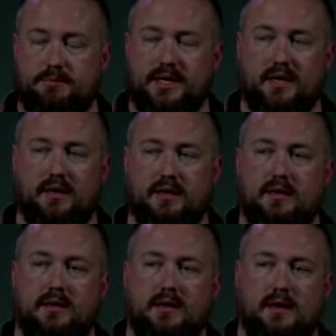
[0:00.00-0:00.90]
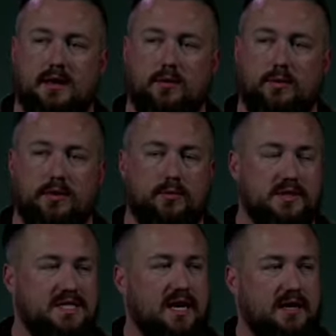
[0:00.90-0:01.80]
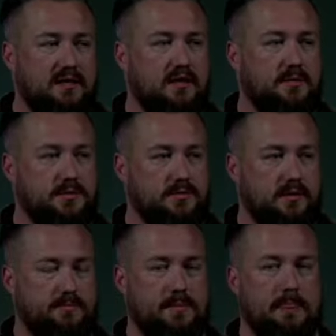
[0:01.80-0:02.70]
being uh, where the word tithe comes from,